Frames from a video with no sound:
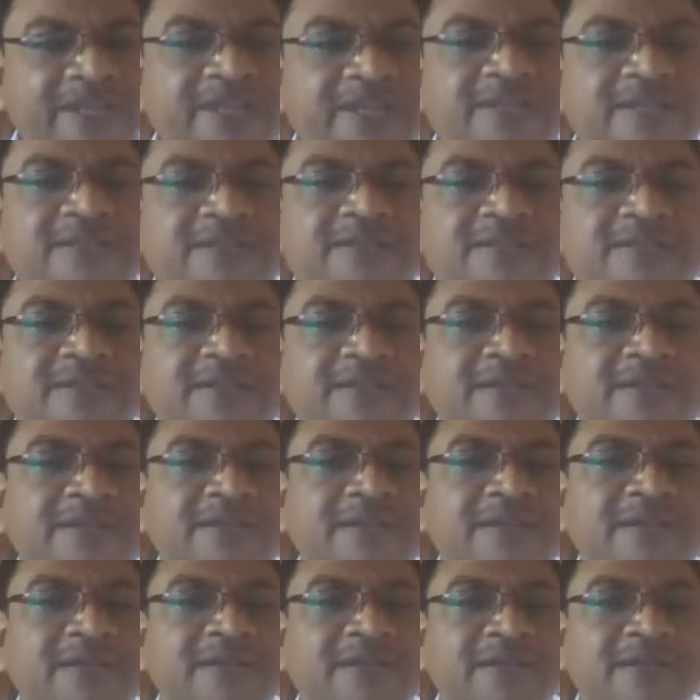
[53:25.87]
this?
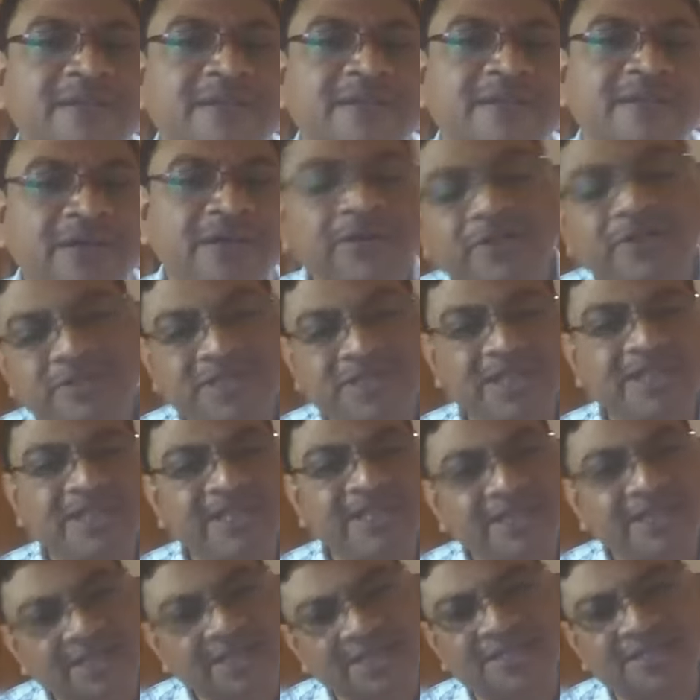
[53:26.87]
How do you say
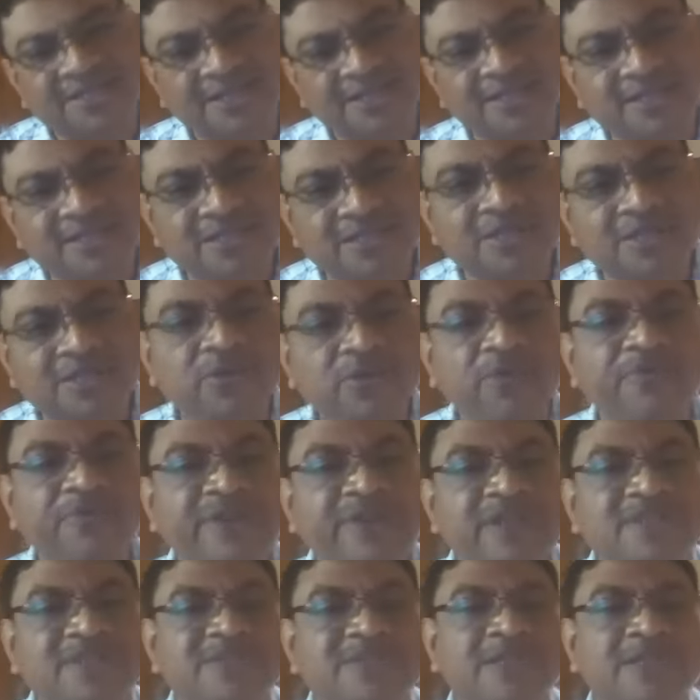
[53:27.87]
that, yes, it is due to
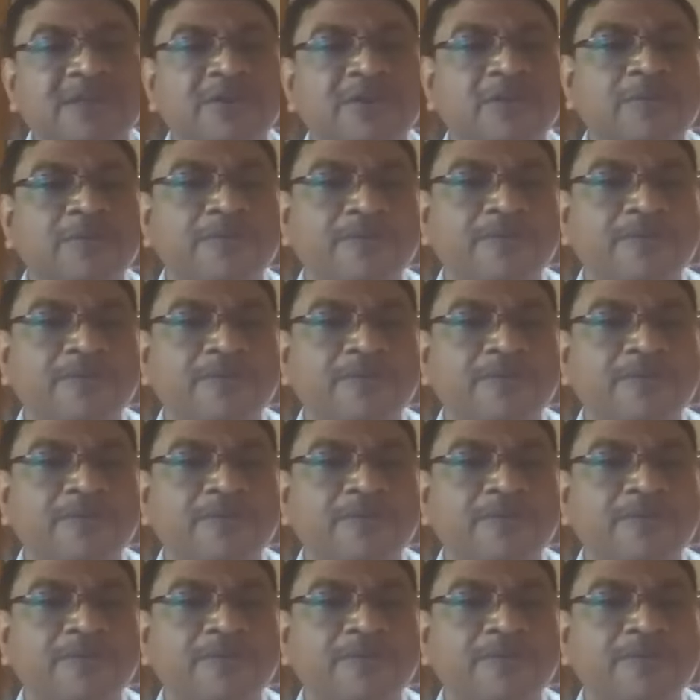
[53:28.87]
Frayed syndrome?